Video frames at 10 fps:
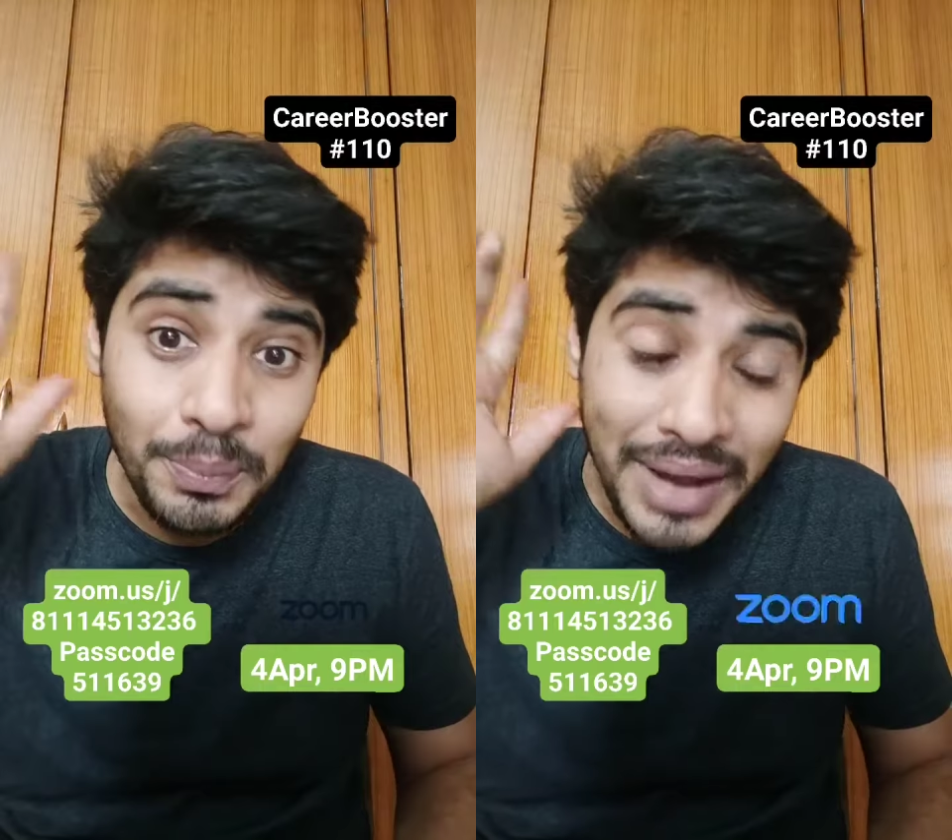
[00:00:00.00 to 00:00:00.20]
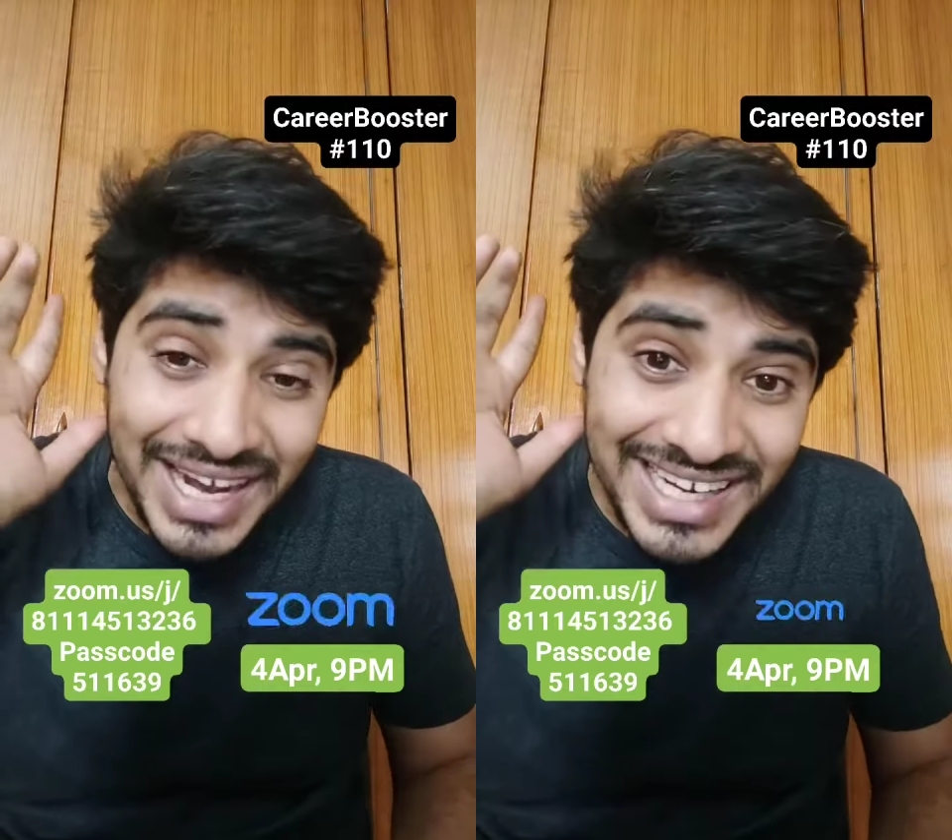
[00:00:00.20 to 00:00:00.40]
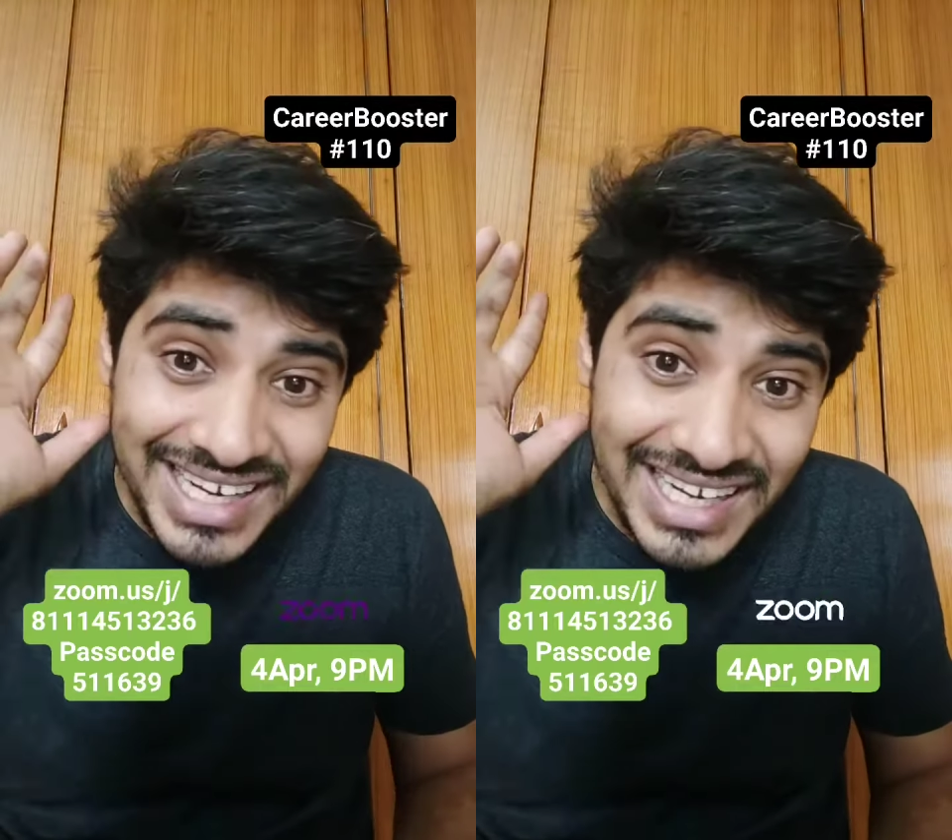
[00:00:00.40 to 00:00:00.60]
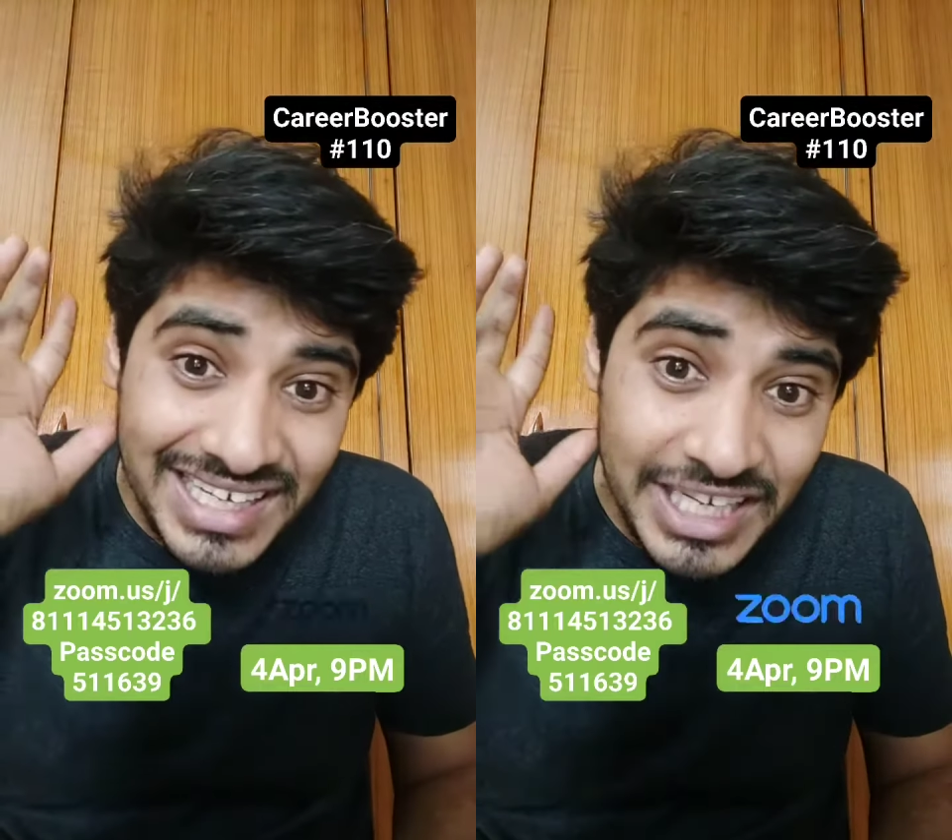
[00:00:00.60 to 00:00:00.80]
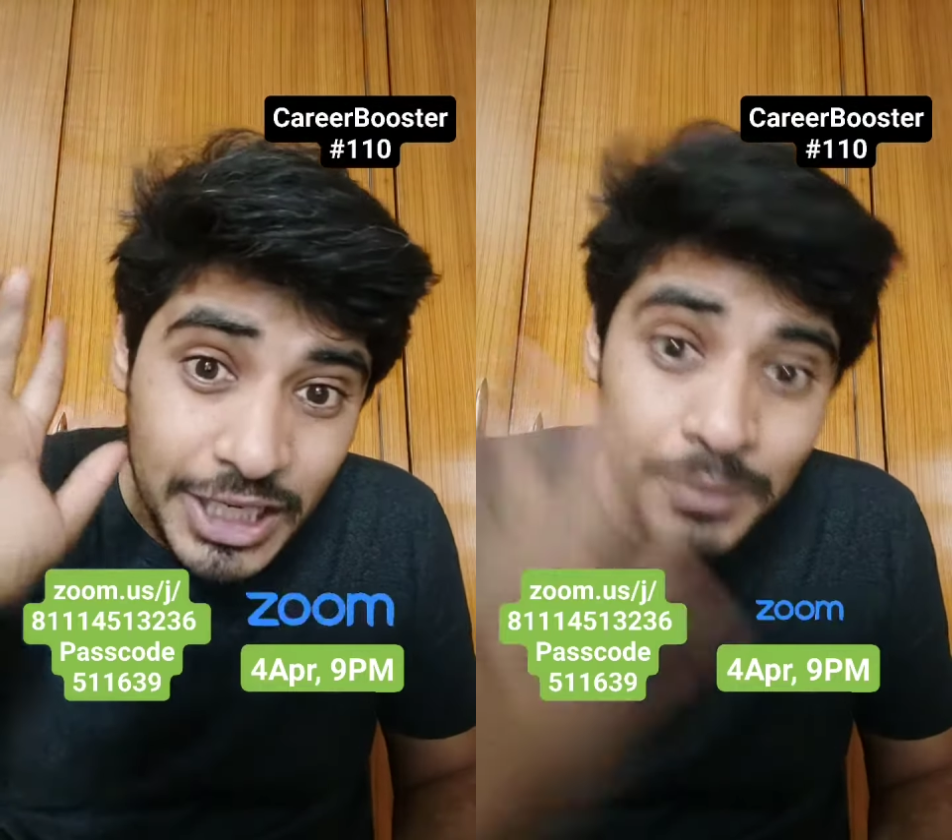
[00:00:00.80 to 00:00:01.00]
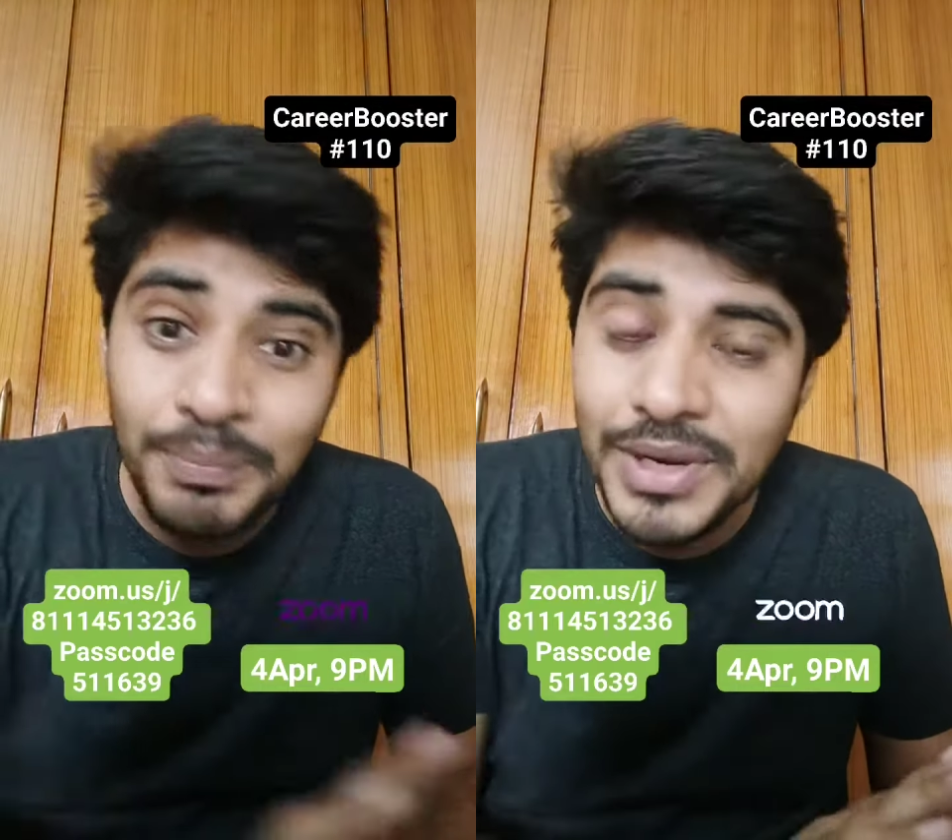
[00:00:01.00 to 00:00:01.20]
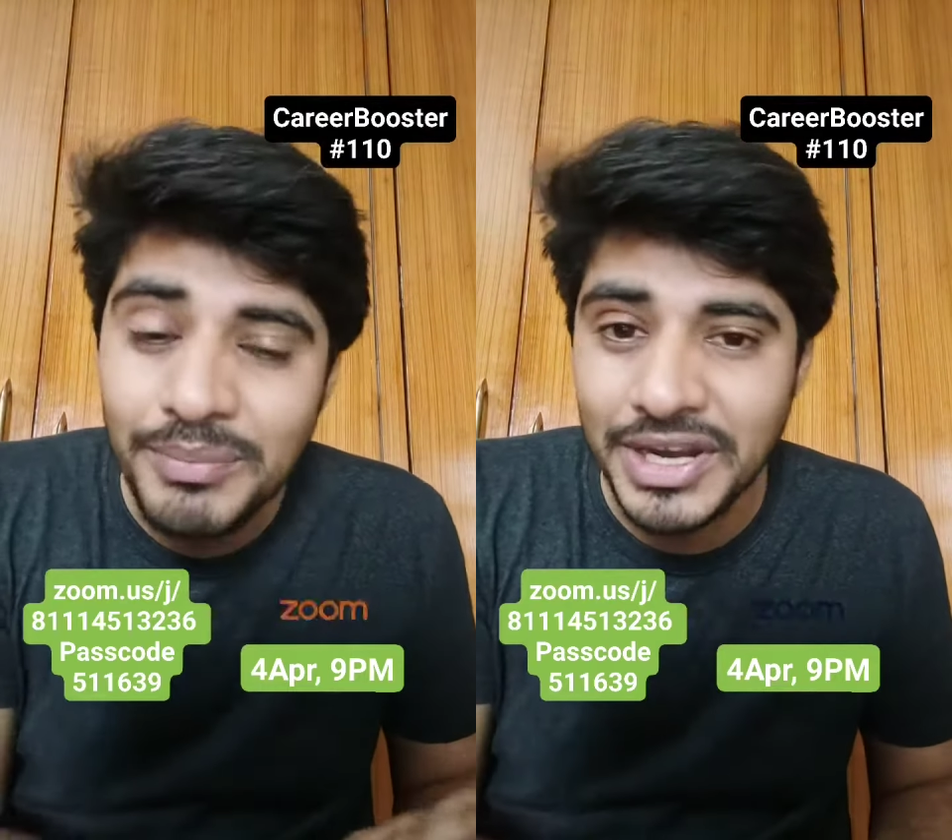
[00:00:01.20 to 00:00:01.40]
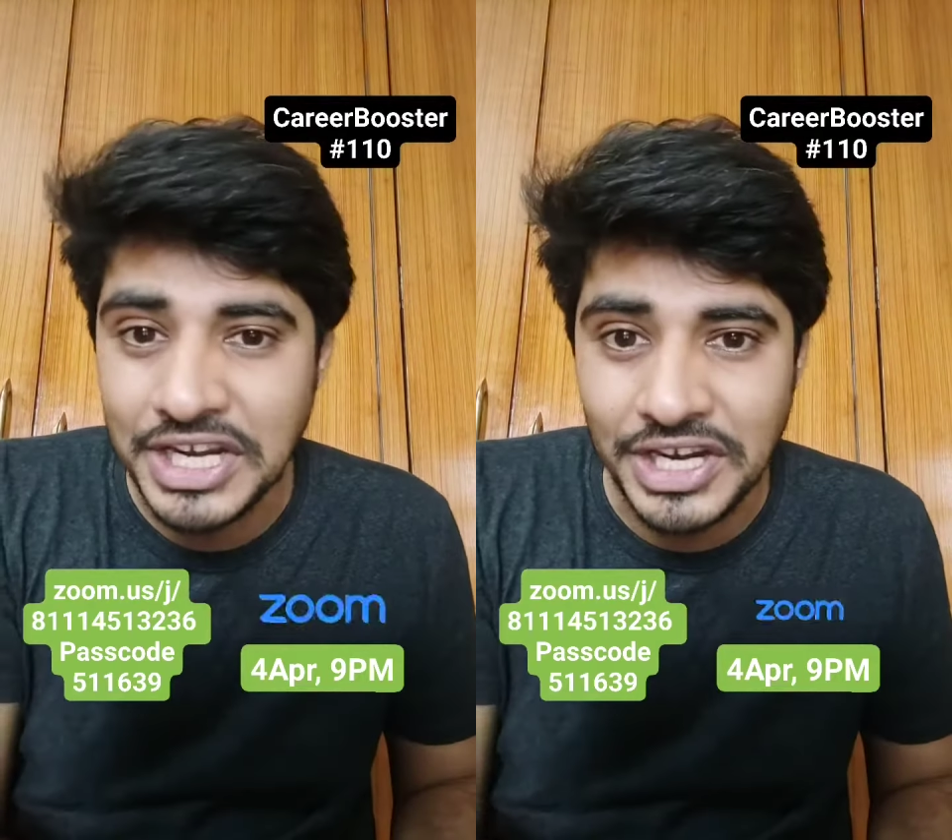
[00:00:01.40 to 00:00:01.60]
to practically
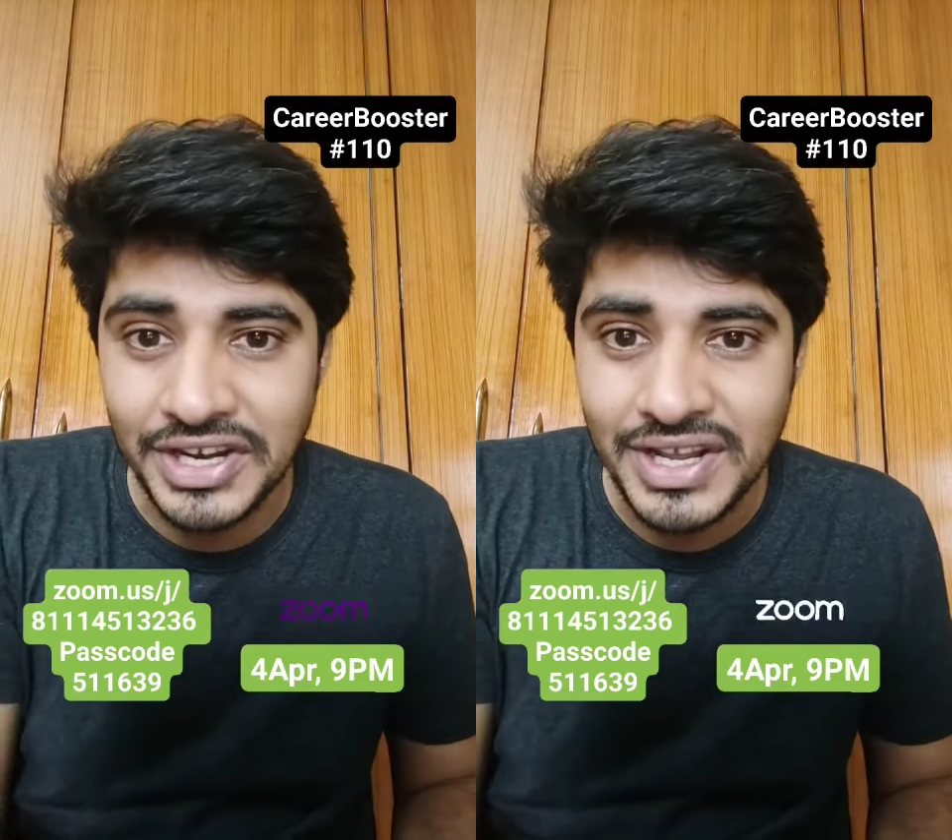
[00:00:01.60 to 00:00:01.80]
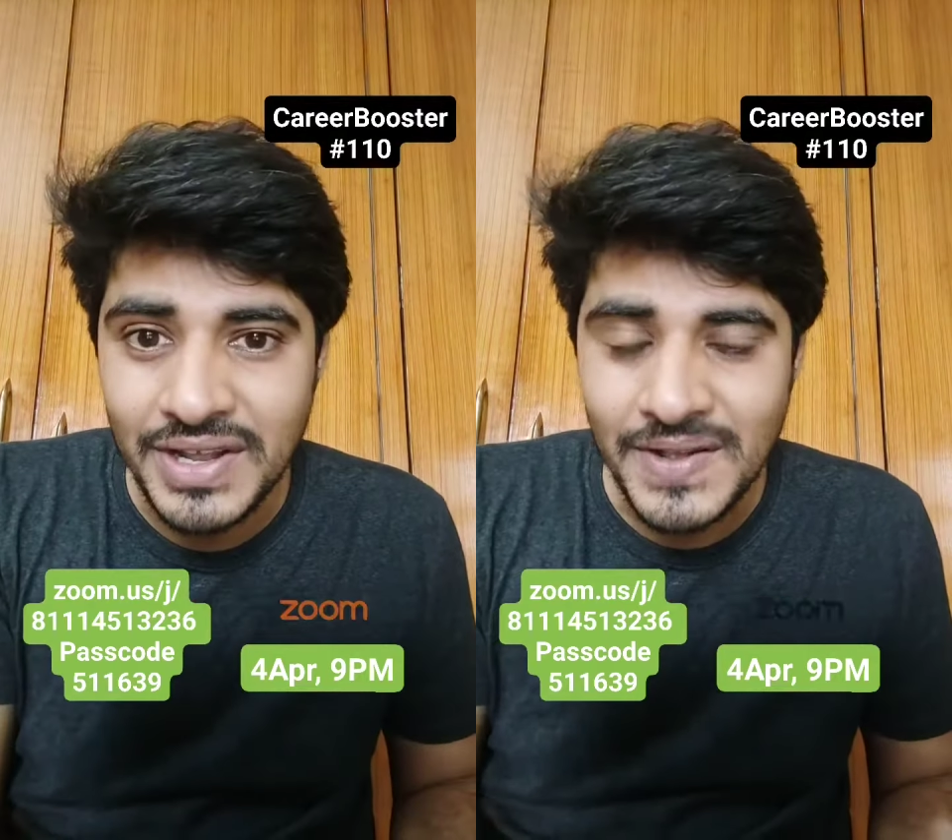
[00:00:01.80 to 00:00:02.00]
implement it.